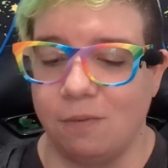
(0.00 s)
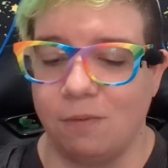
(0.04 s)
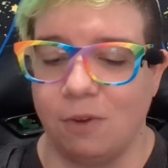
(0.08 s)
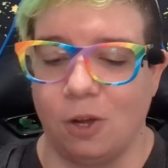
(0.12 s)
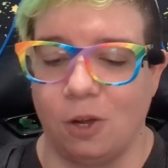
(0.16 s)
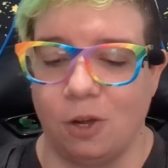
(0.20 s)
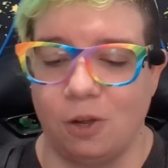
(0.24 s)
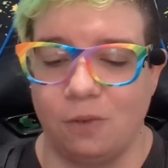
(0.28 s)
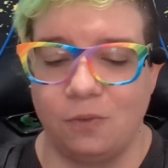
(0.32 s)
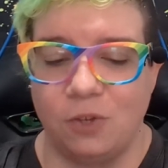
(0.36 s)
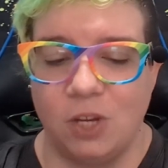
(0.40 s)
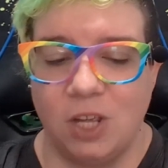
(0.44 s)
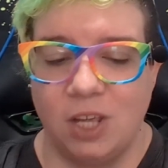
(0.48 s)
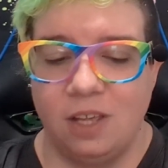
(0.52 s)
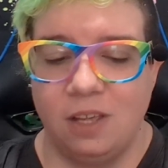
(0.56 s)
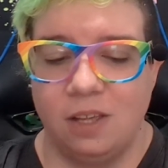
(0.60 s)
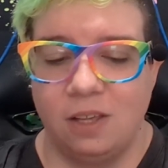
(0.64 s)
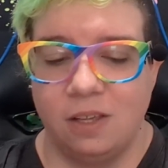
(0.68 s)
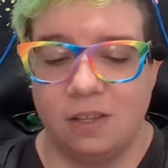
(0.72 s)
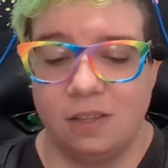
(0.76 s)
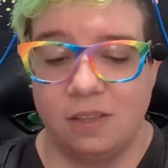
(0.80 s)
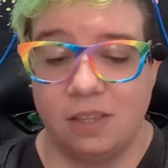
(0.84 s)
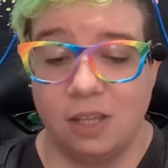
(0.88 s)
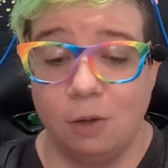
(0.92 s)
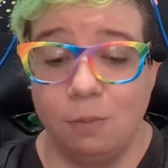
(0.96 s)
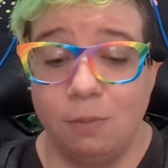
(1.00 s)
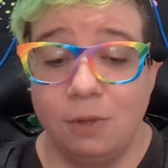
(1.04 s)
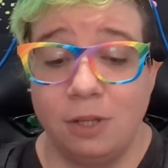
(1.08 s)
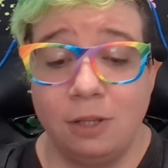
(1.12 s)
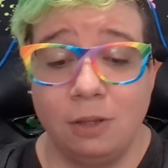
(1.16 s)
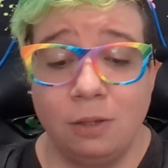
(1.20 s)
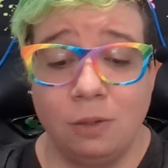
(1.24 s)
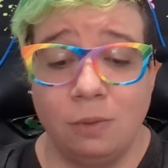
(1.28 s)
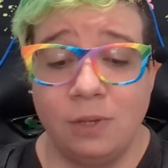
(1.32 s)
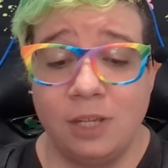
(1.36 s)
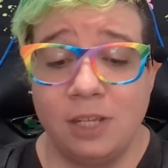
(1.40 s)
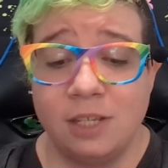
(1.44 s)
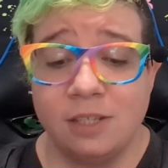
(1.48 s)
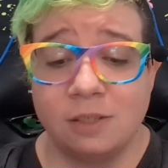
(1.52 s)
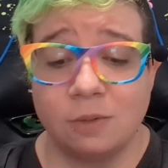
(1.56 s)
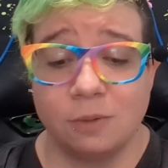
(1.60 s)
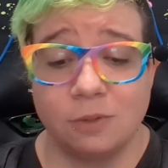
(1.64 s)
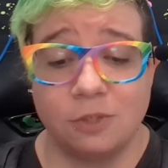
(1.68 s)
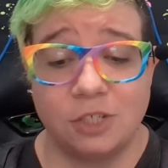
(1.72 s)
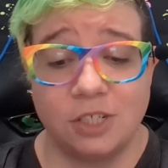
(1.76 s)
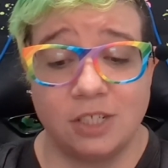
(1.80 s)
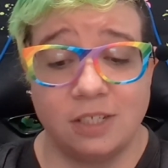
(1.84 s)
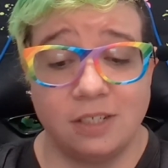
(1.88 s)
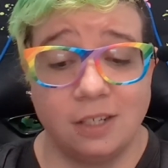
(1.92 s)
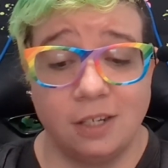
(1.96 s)
involved, Thelma and Louise
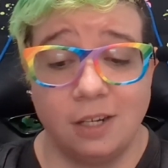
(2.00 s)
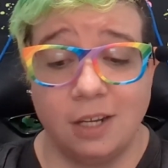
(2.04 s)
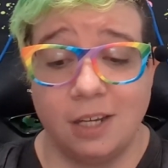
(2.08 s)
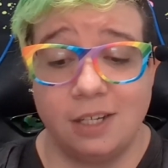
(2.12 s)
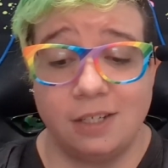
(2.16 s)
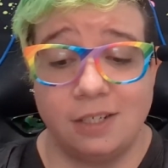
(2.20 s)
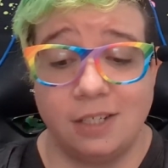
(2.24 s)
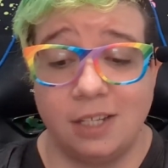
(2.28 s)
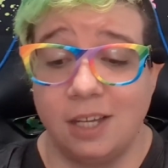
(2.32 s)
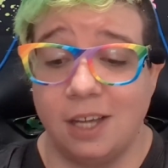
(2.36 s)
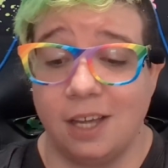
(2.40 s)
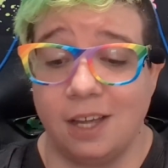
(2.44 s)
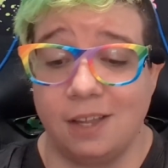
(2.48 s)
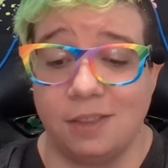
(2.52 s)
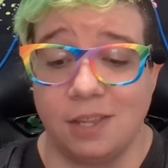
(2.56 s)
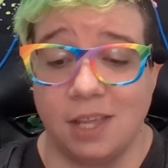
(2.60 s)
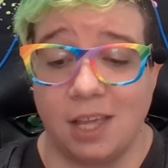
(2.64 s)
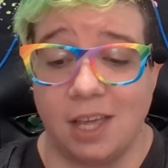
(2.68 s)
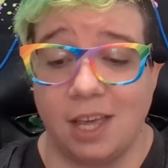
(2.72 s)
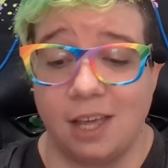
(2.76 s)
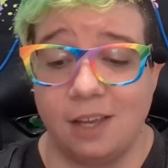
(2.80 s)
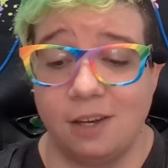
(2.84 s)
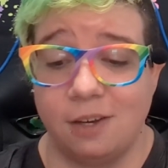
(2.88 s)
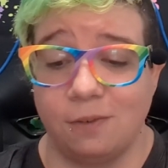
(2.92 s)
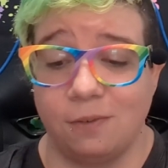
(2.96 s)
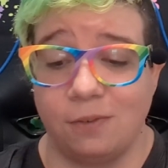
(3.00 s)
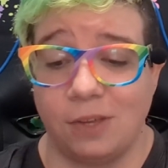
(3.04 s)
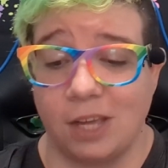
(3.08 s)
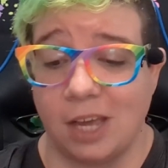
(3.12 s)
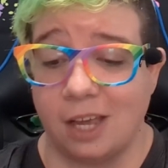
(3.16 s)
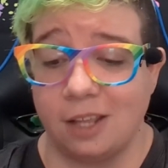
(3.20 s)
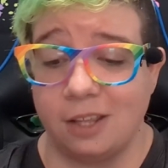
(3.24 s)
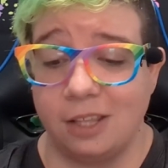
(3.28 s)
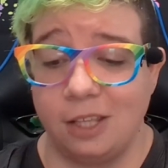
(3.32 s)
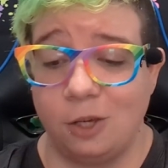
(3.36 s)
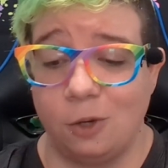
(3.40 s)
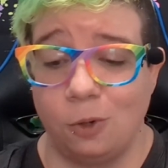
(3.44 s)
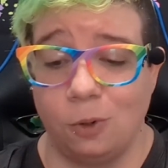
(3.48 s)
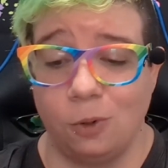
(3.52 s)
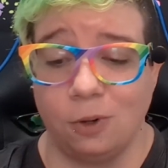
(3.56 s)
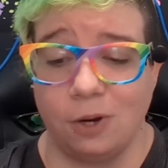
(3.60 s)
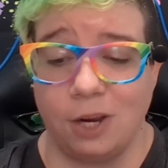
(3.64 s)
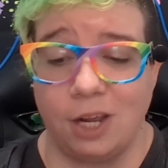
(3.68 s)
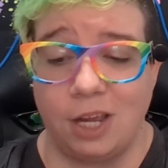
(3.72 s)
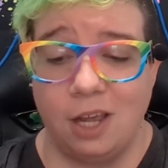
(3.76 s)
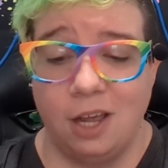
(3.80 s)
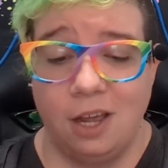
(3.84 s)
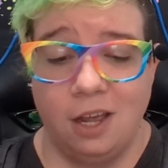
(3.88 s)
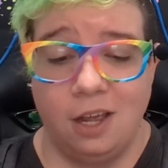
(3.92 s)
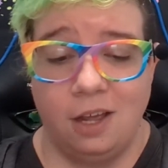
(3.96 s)
was just an idea in the head of Callie
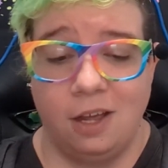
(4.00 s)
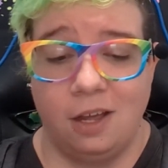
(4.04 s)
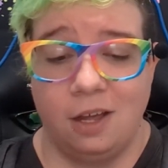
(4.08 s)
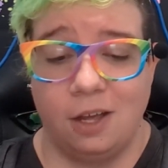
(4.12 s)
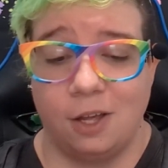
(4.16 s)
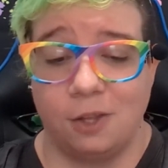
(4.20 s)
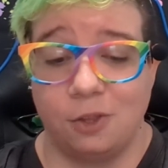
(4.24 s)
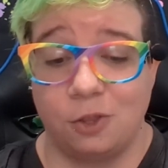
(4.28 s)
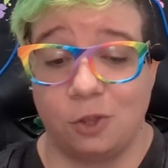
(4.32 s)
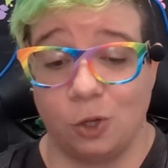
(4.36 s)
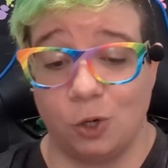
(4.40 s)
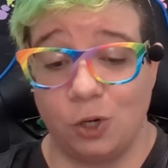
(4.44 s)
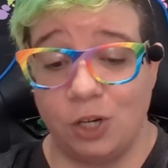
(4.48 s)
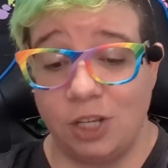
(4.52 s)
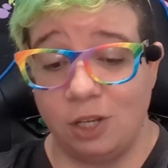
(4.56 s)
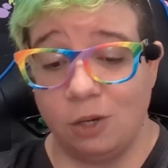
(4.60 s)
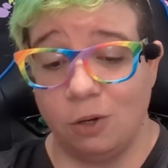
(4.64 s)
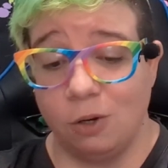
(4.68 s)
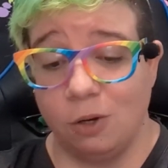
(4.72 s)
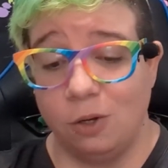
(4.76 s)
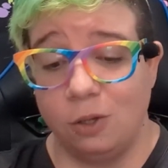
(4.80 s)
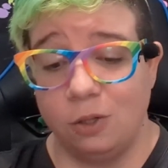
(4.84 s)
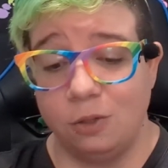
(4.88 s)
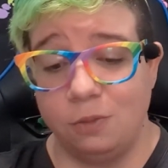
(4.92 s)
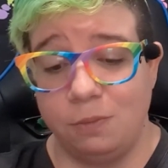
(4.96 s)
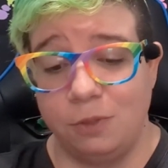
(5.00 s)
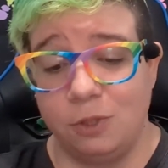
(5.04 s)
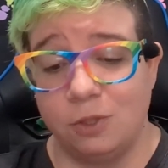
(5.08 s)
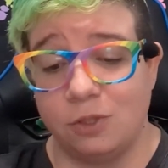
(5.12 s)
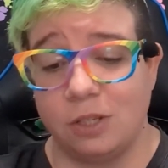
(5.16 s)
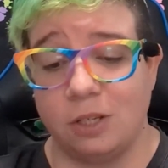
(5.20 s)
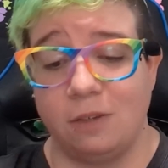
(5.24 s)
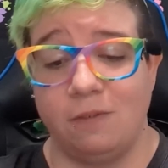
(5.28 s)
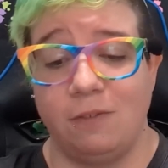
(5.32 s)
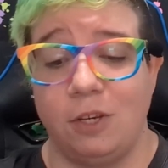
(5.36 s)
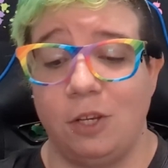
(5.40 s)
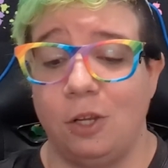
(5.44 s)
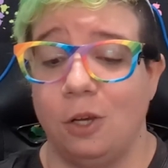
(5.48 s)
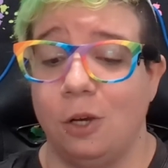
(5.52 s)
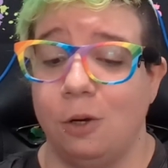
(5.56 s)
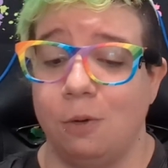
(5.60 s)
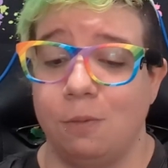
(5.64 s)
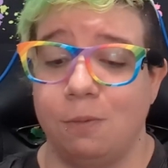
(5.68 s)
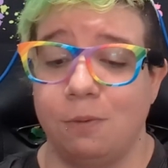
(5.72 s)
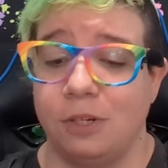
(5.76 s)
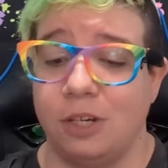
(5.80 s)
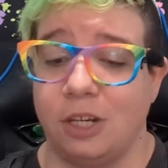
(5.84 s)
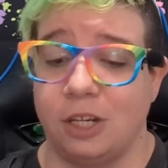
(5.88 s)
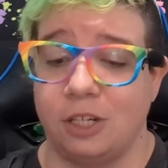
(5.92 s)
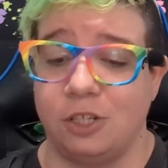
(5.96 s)
Corey, a 30-year-old music
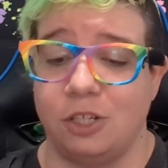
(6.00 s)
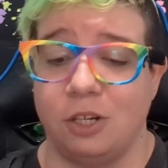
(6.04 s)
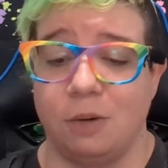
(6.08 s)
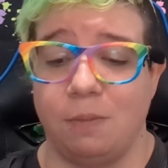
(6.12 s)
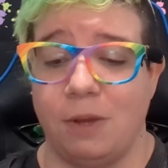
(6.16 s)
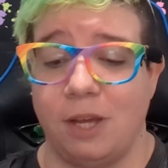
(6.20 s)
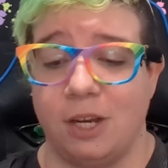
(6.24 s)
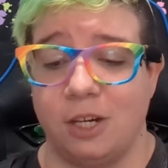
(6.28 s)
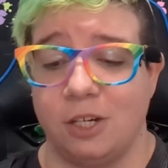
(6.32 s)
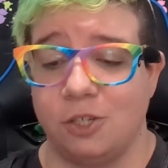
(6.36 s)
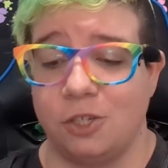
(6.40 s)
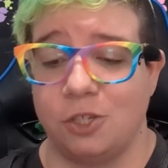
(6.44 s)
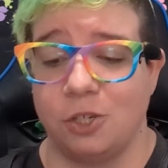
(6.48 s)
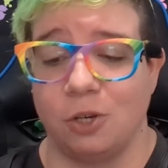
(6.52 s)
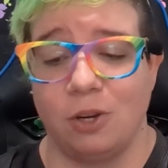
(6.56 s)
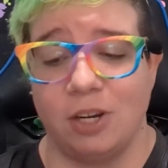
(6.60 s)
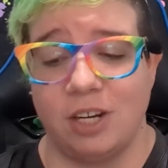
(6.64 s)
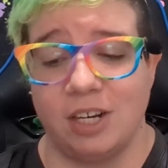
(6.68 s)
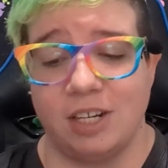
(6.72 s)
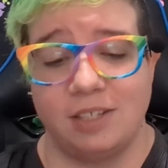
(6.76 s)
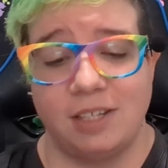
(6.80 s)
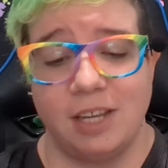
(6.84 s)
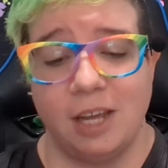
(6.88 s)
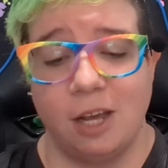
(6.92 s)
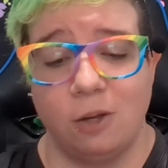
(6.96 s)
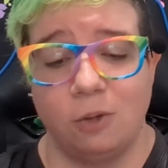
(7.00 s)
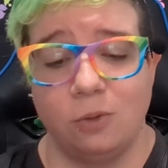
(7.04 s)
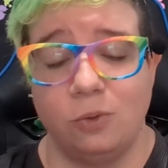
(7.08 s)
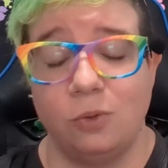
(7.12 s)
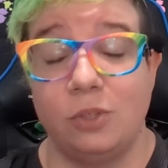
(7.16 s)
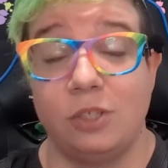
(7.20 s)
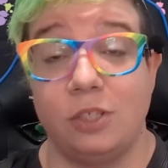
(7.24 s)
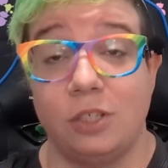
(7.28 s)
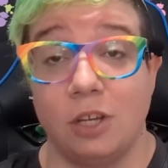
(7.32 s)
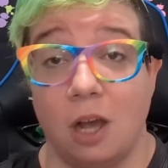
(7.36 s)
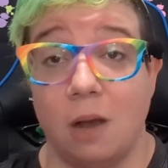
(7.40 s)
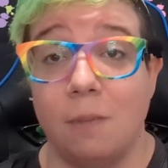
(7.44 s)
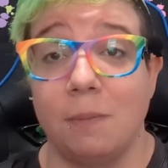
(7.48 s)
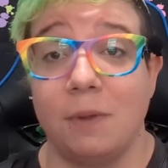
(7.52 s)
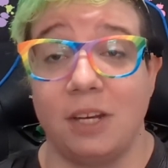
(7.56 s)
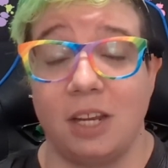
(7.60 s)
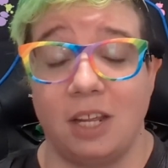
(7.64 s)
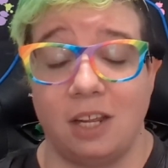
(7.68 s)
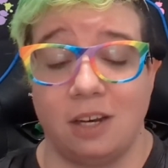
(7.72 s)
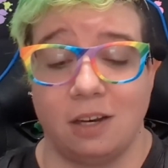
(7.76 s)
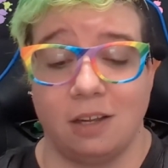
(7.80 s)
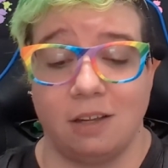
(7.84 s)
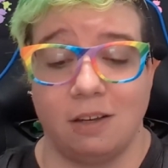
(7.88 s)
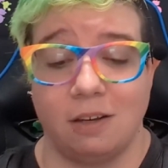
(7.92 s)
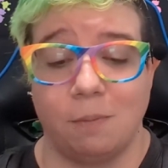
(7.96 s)
video production manager in a town
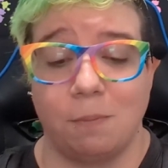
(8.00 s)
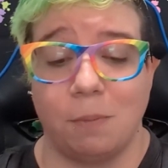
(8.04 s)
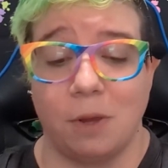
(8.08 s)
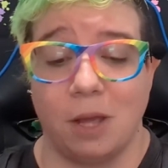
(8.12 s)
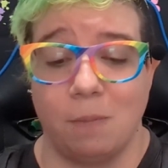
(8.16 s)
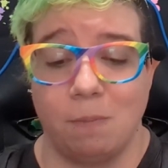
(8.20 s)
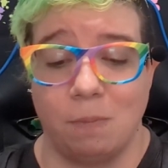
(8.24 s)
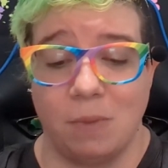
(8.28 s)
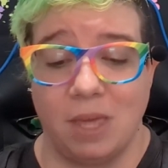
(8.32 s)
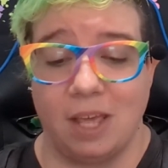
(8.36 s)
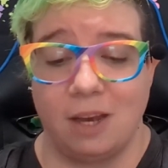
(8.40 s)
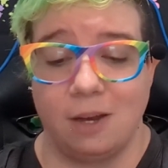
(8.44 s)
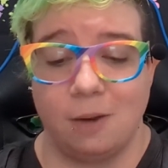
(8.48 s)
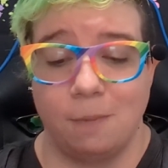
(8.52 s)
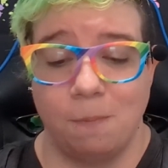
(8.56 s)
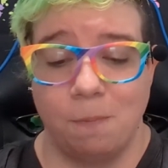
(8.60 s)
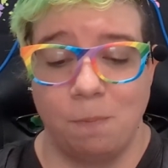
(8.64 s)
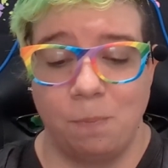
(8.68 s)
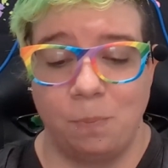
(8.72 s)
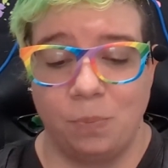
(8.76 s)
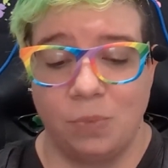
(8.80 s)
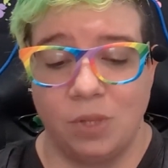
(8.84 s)
dominated by men.